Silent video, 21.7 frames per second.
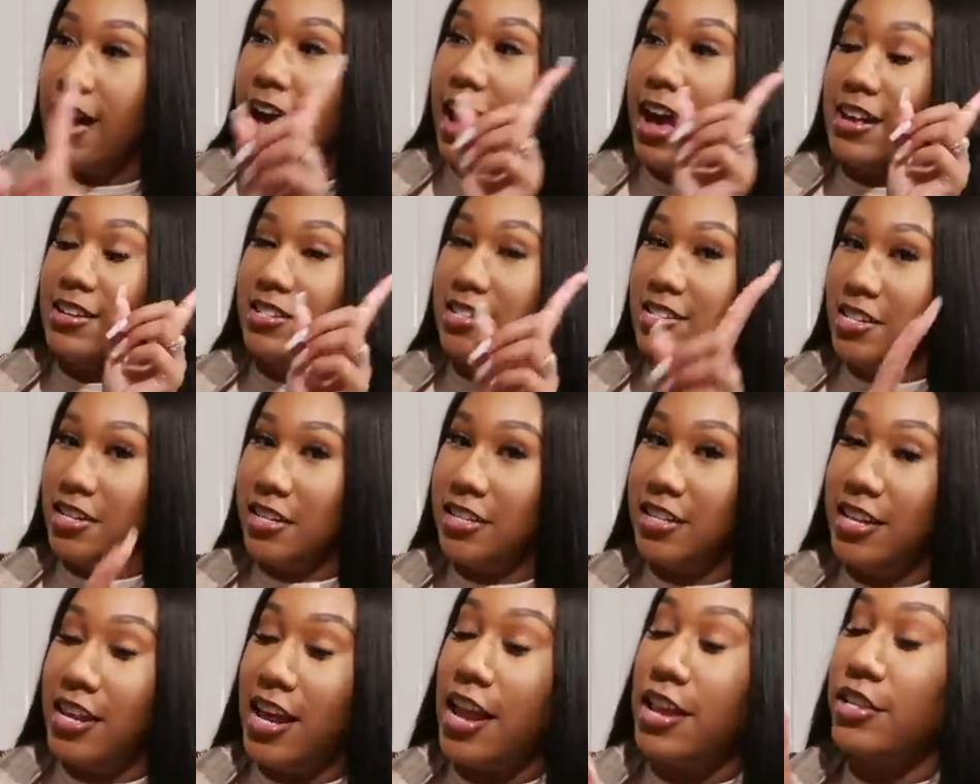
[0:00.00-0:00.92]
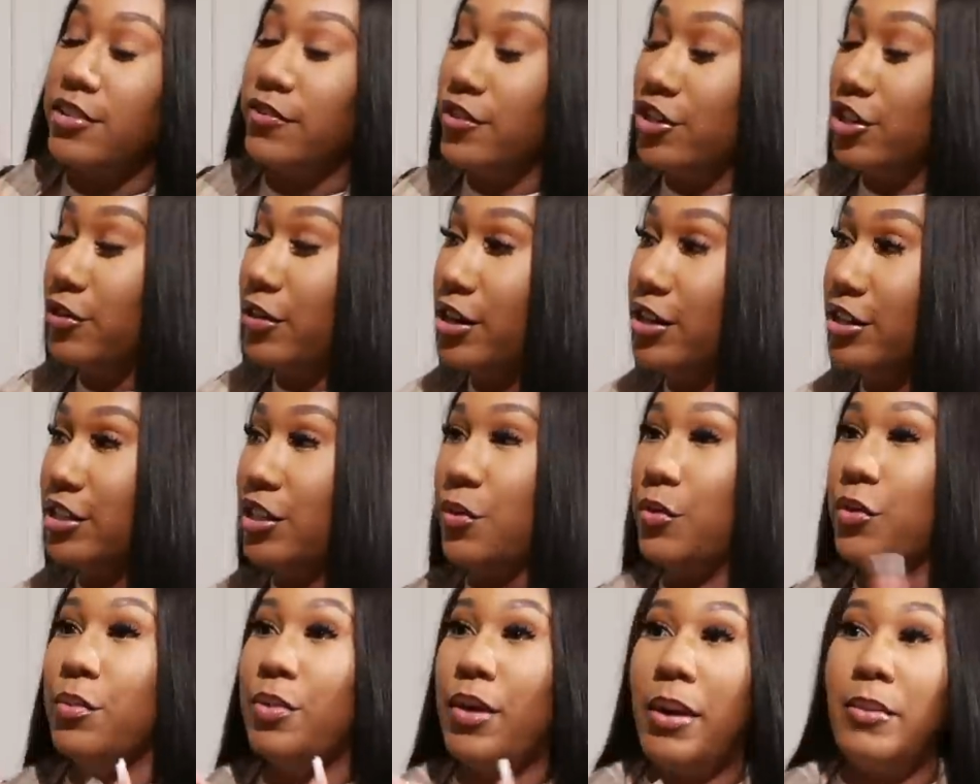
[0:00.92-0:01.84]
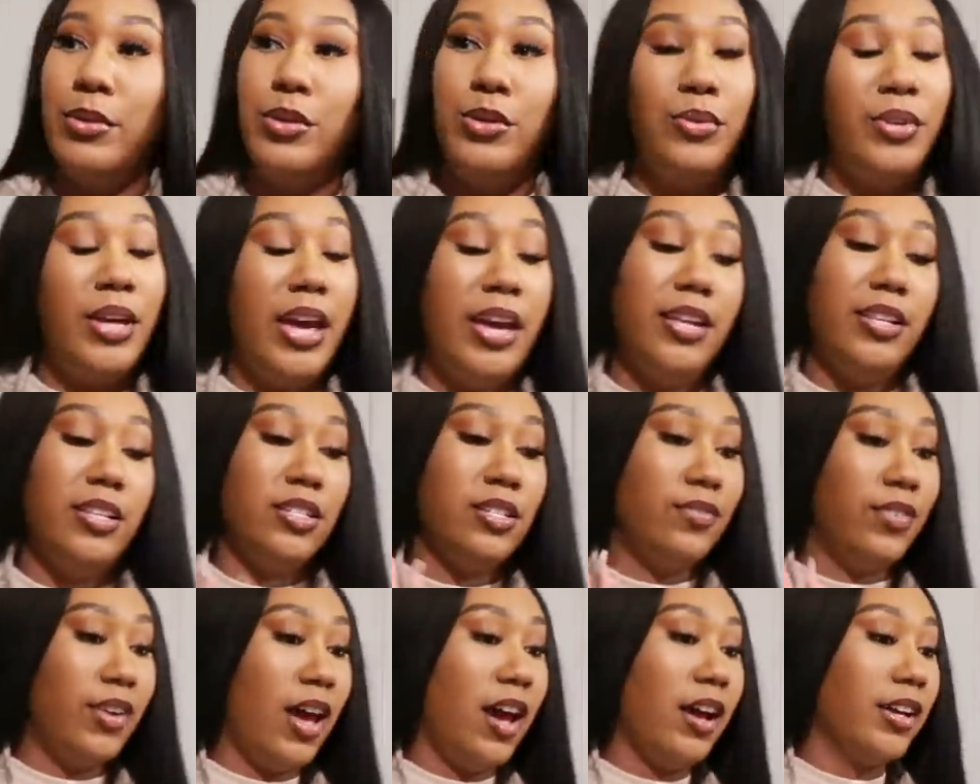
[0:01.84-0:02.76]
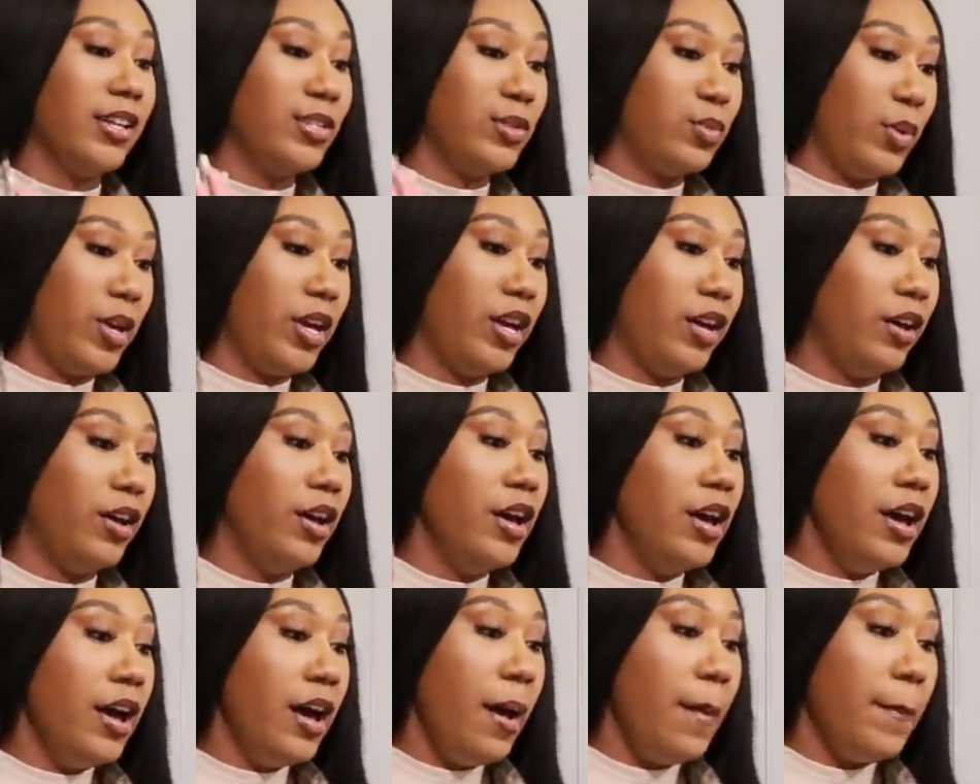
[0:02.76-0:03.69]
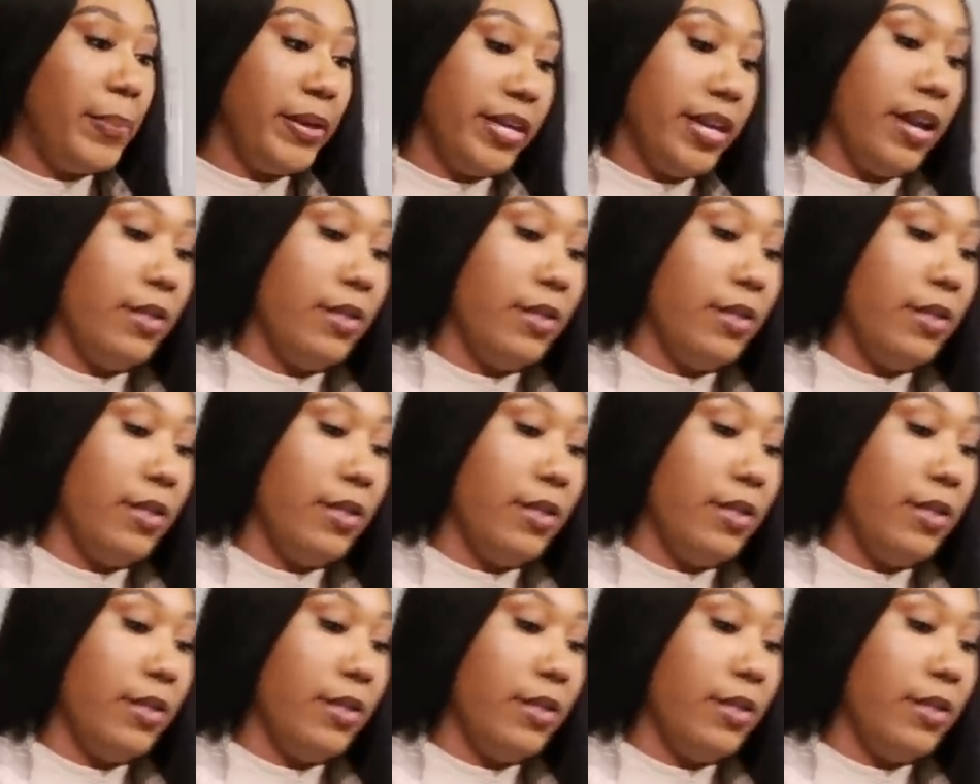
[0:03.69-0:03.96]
I just need to clean out this refrigerator. So we'll probably do that in this vlog as well. But